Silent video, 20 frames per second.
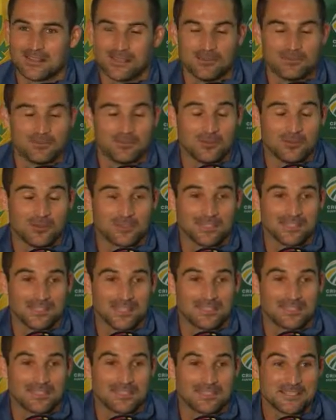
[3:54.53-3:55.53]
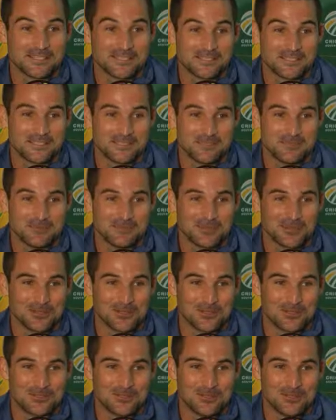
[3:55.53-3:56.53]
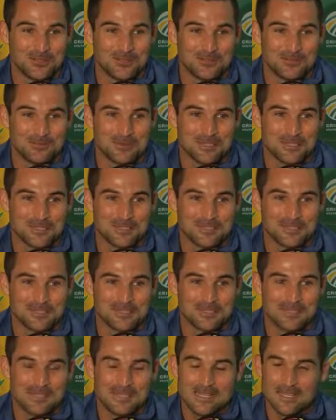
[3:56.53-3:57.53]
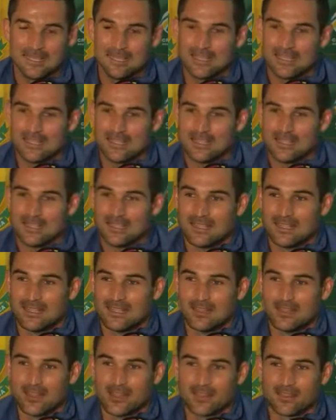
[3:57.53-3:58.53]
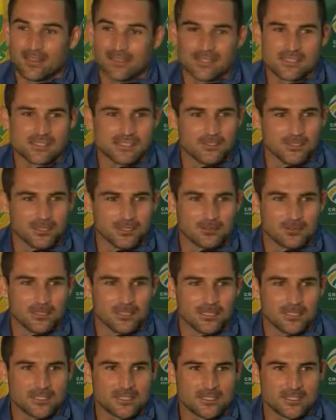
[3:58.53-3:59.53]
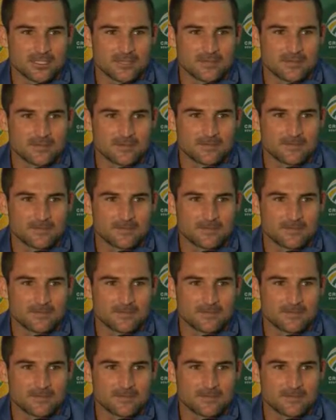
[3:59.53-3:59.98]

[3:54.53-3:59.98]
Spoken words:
influence that decision, to be honest with you, but yeah, I think it's in Durban next year.